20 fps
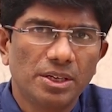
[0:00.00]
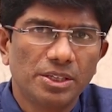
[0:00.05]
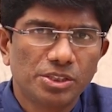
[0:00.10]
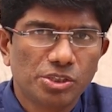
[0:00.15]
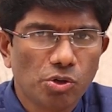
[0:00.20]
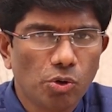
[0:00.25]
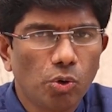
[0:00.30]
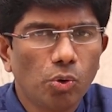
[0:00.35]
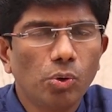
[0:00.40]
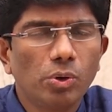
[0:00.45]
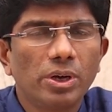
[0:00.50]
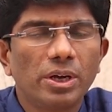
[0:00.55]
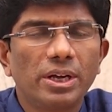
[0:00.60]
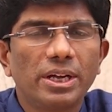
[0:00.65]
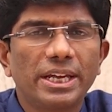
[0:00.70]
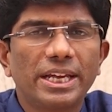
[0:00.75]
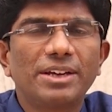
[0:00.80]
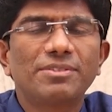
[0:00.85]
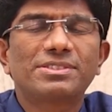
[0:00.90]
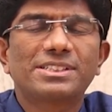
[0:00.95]
So,
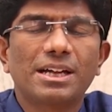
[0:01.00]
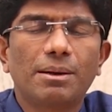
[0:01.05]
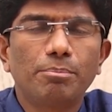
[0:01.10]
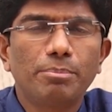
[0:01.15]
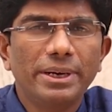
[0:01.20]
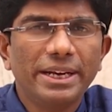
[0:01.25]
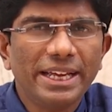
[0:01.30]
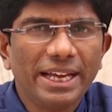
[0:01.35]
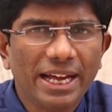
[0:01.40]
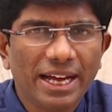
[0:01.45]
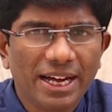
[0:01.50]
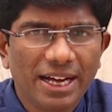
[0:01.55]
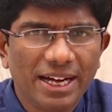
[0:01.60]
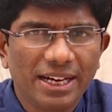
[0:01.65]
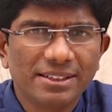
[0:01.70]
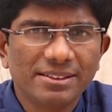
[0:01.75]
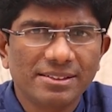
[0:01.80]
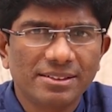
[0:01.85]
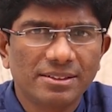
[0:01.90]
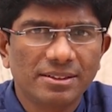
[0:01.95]
if somebody
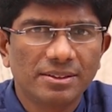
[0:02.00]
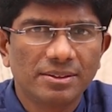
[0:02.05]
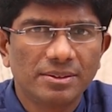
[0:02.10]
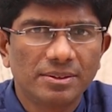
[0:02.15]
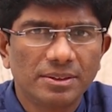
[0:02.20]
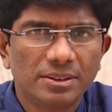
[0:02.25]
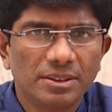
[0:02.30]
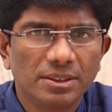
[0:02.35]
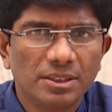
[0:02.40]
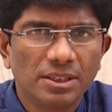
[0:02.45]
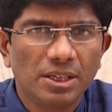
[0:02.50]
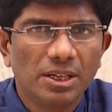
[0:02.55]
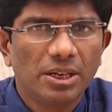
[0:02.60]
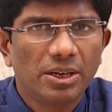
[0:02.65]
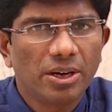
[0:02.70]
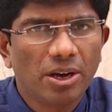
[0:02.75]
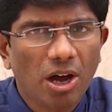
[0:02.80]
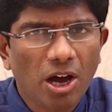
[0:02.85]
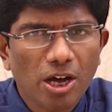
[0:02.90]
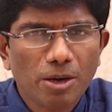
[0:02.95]
has
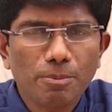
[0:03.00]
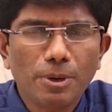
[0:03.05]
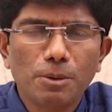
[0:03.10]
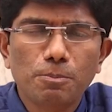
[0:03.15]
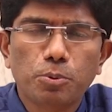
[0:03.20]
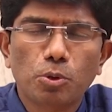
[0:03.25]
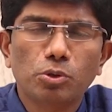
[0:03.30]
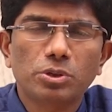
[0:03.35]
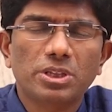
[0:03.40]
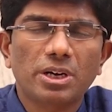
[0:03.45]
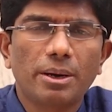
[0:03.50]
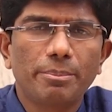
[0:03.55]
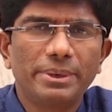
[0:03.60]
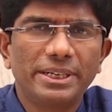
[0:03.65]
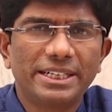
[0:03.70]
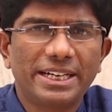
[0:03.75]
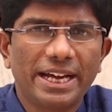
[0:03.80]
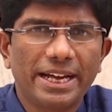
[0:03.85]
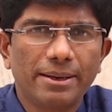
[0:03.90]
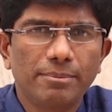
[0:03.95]
normal
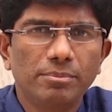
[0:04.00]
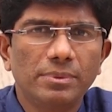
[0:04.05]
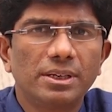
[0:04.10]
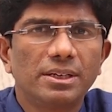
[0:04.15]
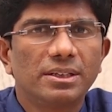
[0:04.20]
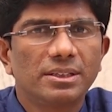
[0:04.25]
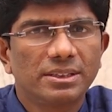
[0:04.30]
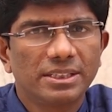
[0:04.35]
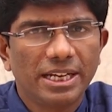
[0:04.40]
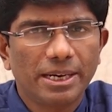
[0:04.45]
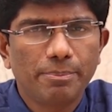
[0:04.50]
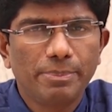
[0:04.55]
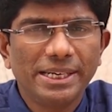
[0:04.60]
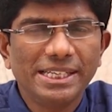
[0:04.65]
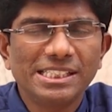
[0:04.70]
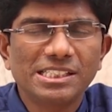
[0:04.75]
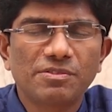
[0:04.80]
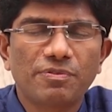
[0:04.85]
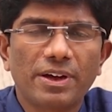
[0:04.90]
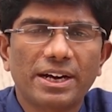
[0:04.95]
prothrombin time, that
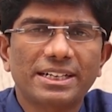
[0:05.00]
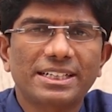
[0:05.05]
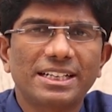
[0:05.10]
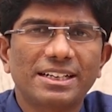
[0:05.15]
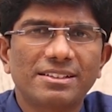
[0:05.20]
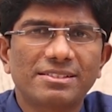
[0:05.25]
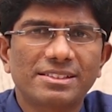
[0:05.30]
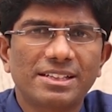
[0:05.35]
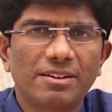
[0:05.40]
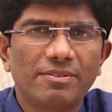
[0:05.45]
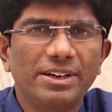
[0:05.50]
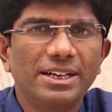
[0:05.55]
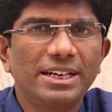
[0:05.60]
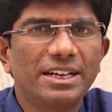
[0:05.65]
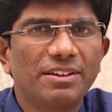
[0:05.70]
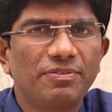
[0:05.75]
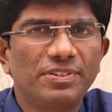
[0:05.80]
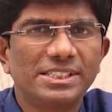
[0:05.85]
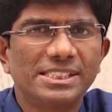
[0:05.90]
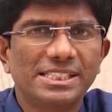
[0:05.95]
means factor 7
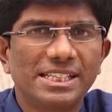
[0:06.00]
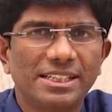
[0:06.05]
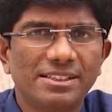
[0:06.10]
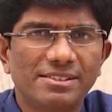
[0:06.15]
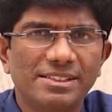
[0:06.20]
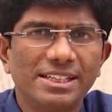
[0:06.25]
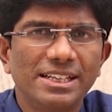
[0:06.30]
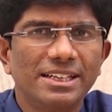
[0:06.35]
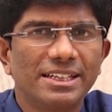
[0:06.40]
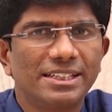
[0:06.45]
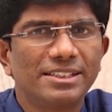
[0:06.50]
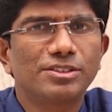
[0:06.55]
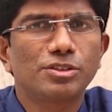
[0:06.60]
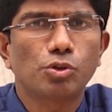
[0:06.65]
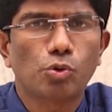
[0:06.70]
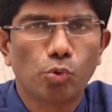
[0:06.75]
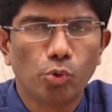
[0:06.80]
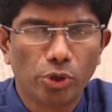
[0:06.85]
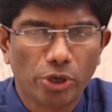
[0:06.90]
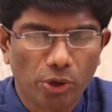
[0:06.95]
deficiency is
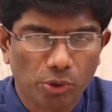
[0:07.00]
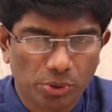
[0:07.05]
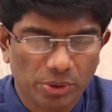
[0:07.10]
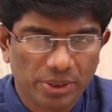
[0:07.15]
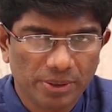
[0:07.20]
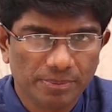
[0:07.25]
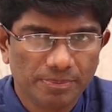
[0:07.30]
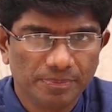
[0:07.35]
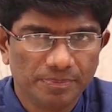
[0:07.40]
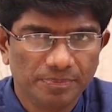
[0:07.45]
ruled out.